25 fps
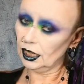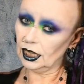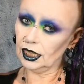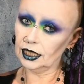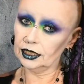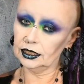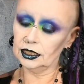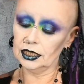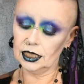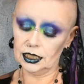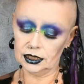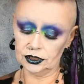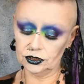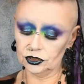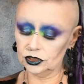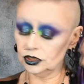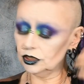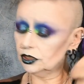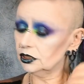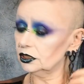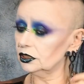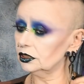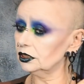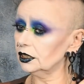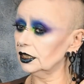and then
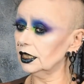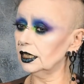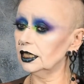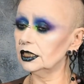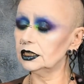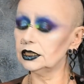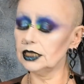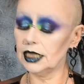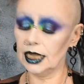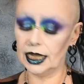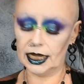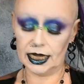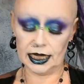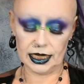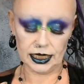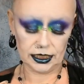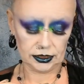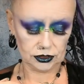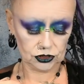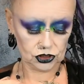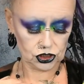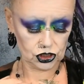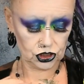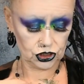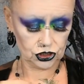just
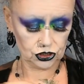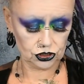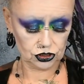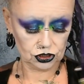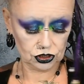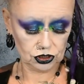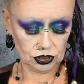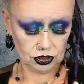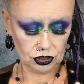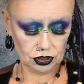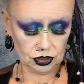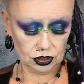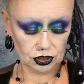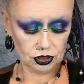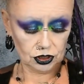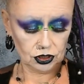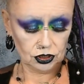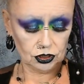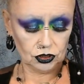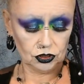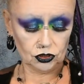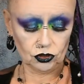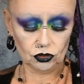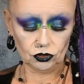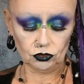attached
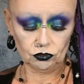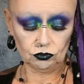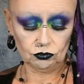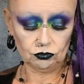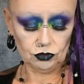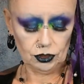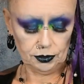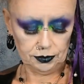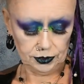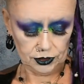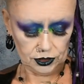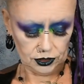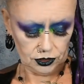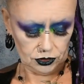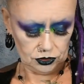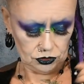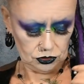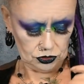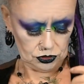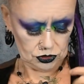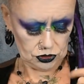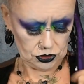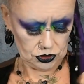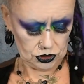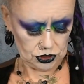
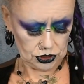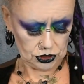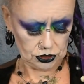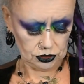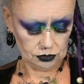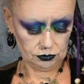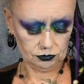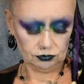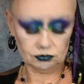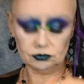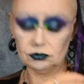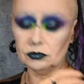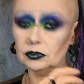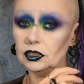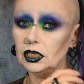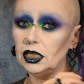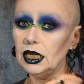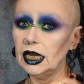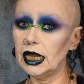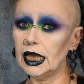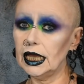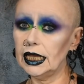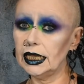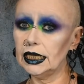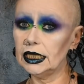ribbons,
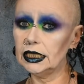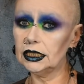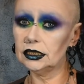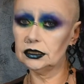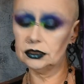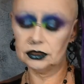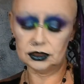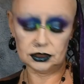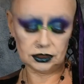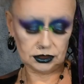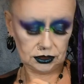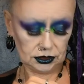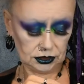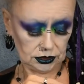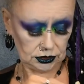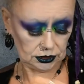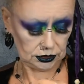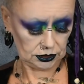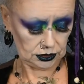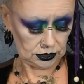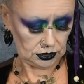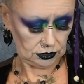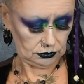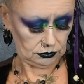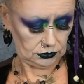
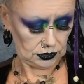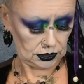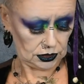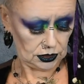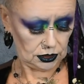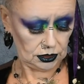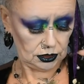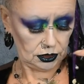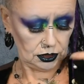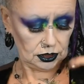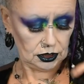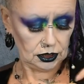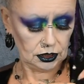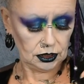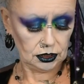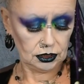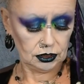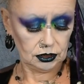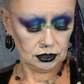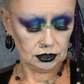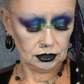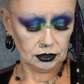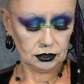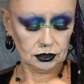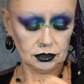lace.
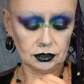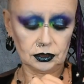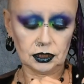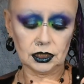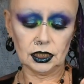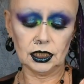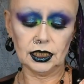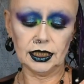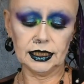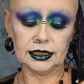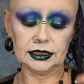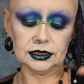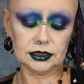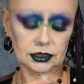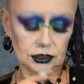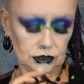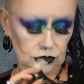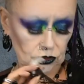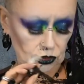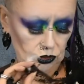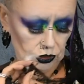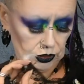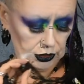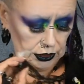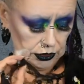The lace has
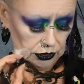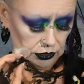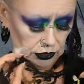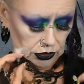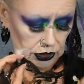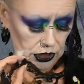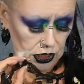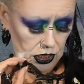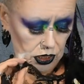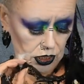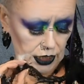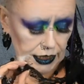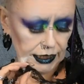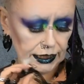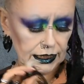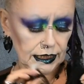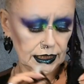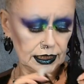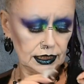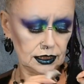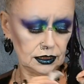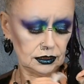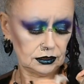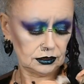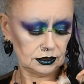got little
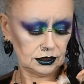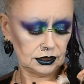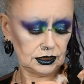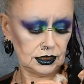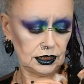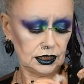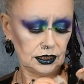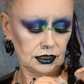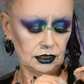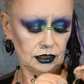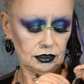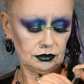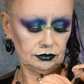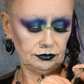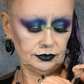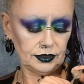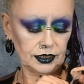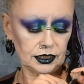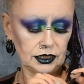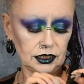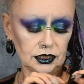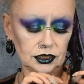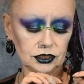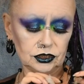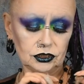tiny seagull
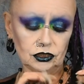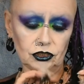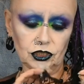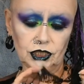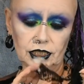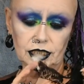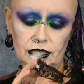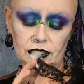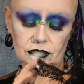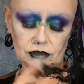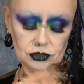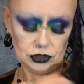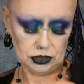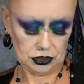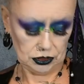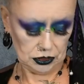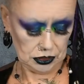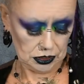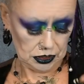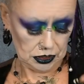feathers on it,